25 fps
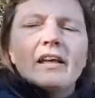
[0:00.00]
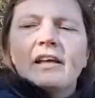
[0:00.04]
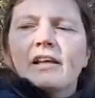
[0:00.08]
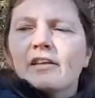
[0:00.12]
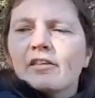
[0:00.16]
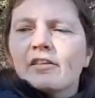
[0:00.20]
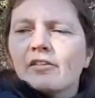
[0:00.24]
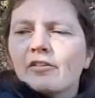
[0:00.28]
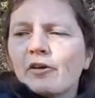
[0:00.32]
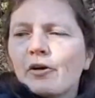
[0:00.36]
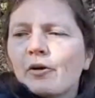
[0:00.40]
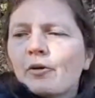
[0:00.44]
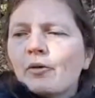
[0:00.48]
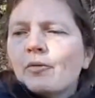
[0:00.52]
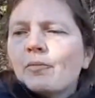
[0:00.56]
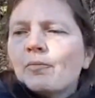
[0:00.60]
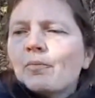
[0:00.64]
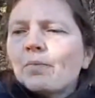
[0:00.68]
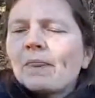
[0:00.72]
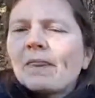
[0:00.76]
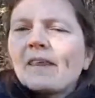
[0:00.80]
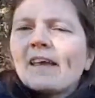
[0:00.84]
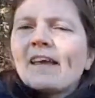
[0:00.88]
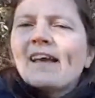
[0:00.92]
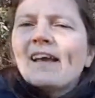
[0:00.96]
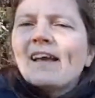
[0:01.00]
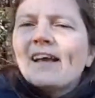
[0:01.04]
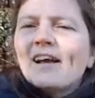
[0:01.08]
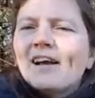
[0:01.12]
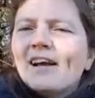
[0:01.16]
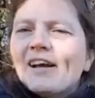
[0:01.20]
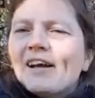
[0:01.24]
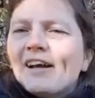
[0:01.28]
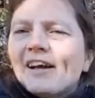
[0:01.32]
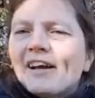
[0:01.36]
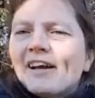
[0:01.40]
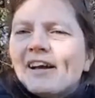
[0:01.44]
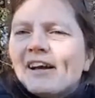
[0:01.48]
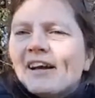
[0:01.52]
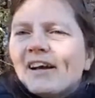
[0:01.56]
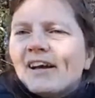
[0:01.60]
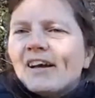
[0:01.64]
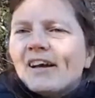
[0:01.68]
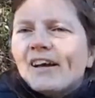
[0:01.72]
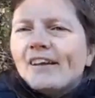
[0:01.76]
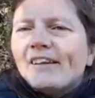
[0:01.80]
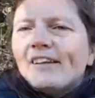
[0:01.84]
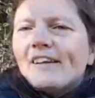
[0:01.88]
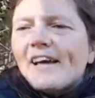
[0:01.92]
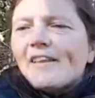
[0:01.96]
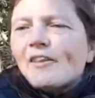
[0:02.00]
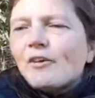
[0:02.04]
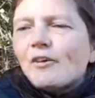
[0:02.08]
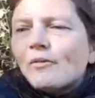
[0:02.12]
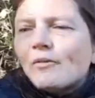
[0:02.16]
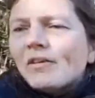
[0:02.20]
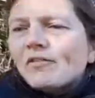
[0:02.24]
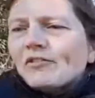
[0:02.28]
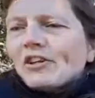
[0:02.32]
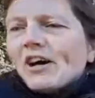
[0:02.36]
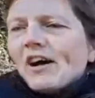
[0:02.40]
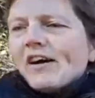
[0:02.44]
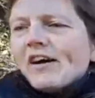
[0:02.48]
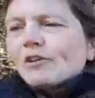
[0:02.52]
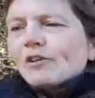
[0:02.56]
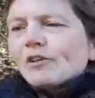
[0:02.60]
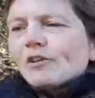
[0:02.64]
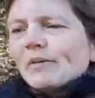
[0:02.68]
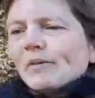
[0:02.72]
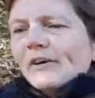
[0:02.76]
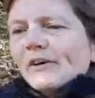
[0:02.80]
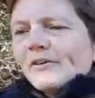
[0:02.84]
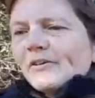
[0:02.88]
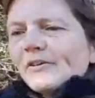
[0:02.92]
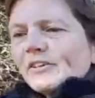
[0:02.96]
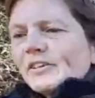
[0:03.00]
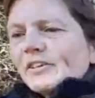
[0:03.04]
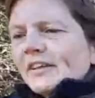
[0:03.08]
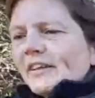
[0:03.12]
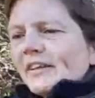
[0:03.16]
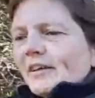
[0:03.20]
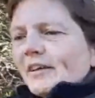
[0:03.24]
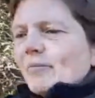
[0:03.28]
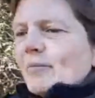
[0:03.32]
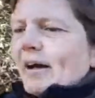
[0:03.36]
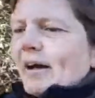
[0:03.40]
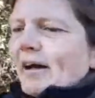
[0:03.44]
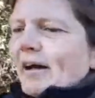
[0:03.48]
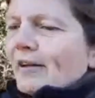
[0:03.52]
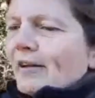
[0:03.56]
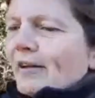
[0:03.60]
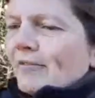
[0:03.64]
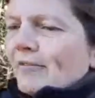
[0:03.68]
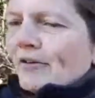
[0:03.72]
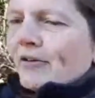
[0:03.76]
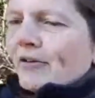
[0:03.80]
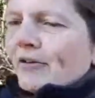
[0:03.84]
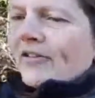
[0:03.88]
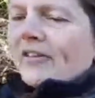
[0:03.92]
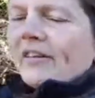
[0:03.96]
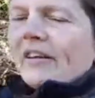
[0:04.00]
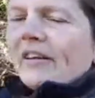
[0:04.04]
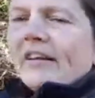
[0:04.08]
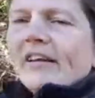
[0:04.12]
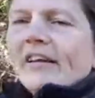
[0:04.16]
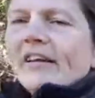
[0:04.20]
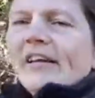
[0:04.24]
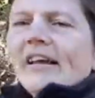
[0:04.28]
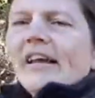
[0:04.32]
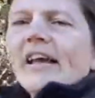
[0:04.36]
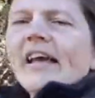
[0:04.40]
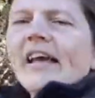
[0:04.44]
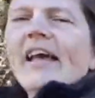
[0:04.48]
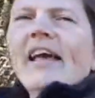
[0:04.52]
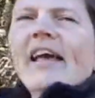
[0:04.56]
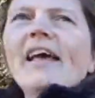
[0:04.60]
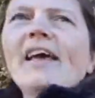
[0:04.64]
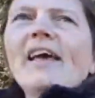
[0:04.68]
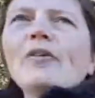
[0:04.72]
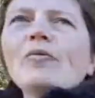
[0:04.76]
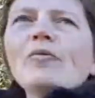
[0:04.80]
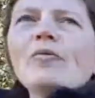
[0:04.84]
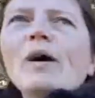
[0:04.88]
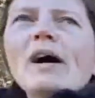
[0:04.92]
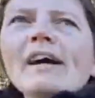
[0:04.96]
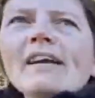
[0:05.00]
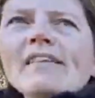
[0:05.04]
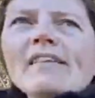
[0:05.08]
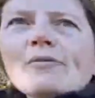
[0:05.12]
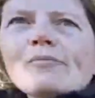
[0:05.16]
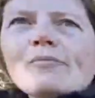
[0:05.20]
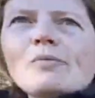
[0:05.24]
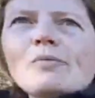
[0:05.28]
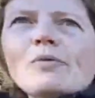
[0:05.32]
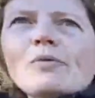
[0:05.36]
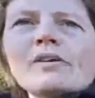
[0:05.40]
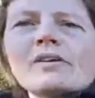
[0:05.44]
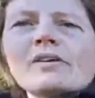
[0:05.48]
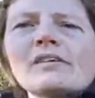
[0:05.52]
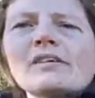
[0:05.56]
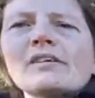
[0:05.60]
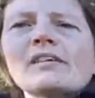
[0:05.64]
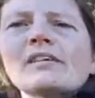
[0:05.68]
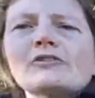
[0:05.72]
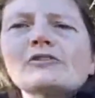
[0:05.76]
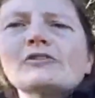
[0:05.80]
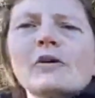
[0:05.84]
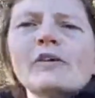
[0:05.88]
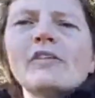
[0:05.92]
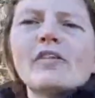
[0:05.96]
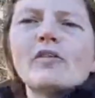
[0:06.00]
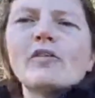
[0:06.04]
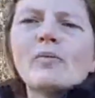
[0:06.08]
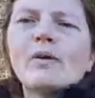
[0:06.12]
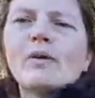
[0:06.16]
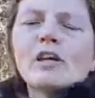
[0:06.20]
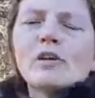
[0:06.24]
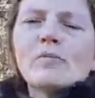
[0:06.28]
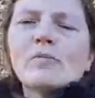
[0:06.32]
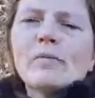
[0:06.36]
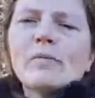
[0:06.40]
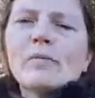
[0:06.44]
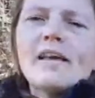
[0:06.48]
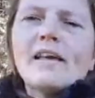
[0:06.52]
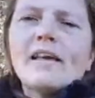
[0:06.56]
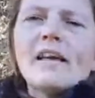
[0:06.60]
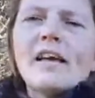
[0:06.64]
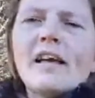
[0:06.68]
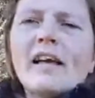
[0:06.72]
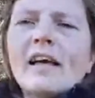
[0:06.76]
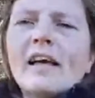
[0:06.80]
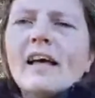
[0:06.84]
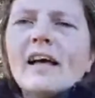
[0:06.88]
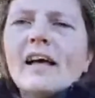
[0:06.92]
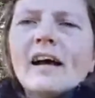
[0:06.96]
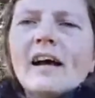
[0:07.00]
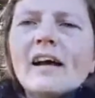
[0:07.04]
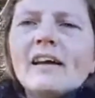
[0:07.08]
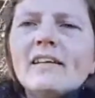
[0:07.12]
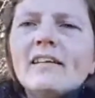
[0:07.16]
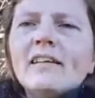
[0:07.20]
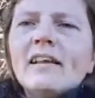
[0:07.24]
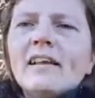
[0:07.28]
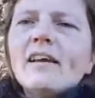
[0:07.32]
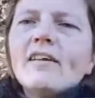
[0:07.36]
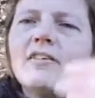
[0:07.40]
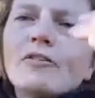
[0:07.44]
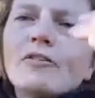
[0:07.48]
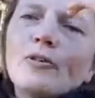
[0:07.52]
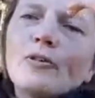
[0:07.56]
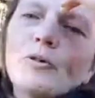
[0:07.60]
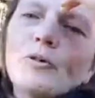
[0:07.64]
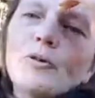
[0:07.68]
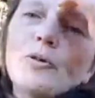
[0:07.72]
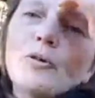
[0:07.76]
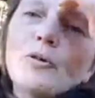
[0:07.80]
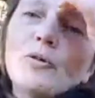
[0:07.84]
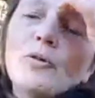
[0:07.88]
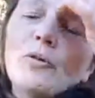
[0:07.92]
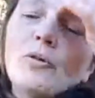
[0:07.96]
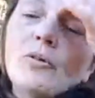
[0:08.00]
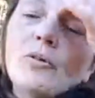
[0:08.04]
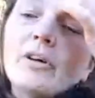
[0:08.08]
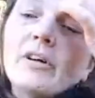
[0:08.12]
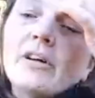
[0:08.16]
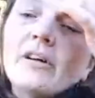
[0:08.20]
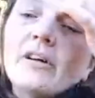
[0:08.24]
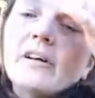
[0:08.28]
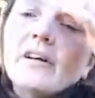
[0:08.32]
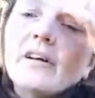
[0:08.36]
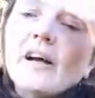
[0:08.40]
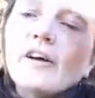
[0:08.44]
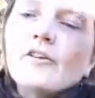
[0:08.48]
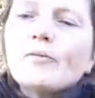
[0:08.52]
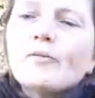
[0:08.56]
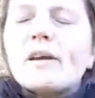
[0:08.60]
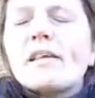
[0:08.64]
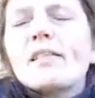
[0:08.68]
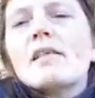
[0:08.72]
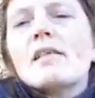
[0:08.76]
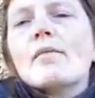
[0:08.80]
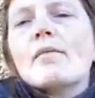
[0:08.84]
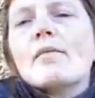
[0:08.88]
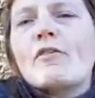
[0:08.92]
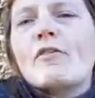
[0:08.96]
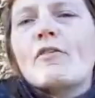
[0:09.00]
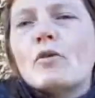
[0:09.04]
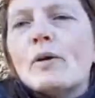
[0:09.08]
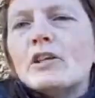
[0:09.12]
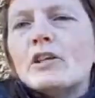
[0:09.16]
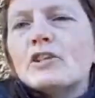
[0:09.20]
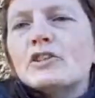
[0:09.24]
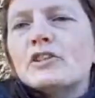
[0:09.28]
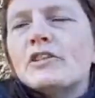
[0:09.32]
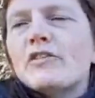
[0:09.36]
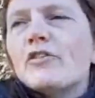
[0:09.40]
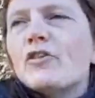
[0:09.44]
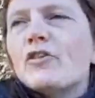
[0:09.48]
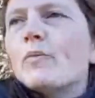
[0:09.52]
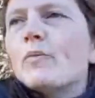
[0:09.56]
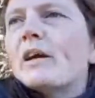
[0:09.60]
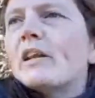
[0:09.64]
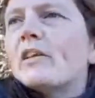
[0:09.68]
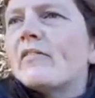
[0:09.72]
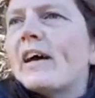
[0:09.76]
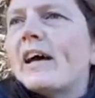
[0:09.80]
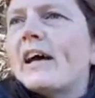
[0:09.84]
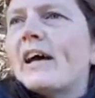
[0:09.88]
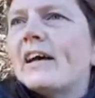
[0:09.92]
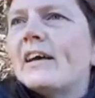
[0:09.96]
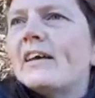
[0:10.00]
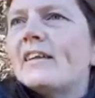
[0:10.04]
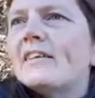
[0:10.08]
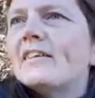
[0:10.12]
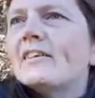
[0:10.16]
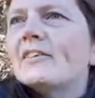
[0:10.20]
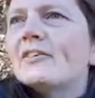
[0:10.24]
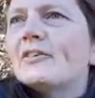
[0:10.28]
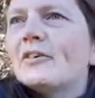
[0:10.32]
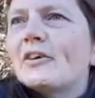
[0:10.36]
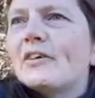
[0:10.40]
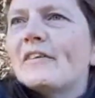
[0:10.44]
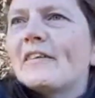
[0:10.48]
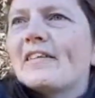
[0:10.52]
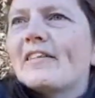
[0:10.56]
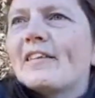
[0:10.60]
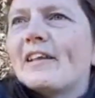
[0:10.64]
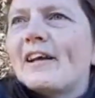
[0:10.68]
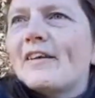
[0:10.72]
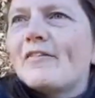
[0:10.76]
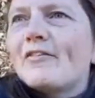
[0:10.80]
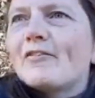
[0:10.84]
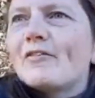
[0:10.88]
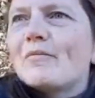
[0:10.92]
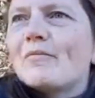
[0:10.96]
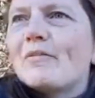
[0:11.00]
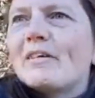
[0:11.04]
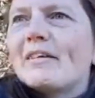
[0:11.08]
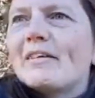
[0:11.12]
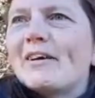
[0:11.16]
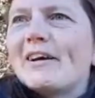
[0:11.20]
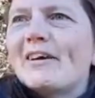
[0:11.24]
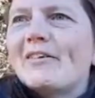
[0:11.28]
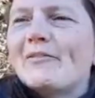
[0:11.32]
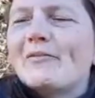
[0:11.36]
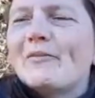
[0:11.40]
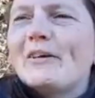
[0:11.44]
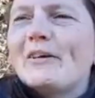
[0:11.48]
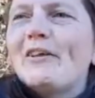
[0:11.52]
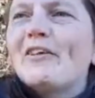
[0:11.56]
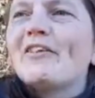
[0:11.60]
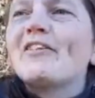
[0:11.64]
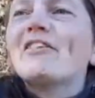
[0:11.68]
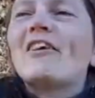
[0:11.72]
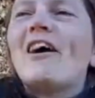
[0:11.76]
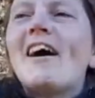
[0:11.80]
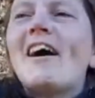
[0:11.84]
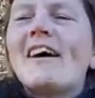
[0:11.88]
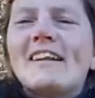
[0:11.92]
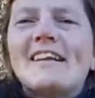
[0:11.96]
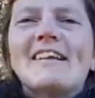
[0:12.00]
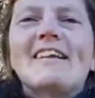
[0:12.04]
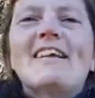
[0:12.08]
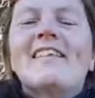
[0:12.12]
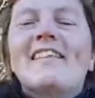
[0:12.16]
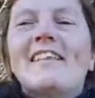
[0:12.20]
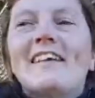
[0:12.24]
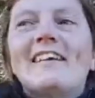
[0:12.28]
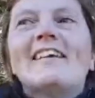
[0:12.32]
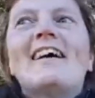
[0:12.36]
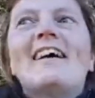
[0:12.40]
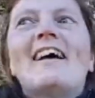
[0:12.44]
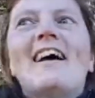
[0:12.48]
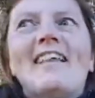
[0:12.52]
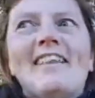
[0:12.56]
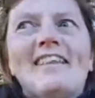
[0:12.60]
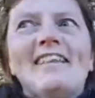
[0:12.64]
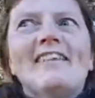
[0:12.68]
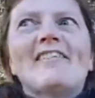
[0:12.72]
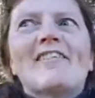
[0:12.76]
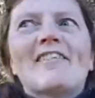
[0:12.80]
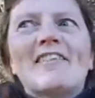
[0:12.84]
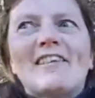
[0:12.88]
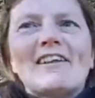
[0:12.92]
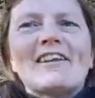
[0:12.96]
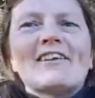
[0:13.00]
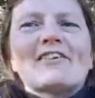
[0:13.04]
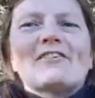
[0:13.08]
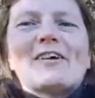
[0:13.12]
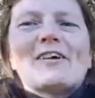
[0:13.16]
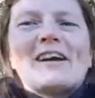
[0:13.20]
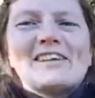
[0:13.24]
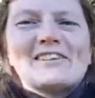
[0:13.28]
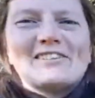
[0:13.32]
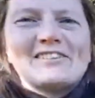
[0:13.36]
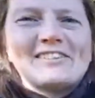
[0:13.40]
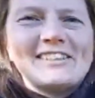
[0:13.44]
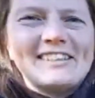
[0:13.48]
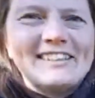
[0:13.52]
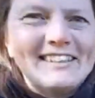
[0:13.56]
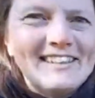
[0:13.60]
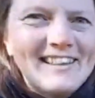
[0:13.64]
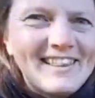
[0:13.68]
So now that we've talked about biodiversity and why it's important, choices we can make, I'd like to address some of the questions you might have had during this live stream. Will's nodding. He's like, yeah, I think there's a lot of questions.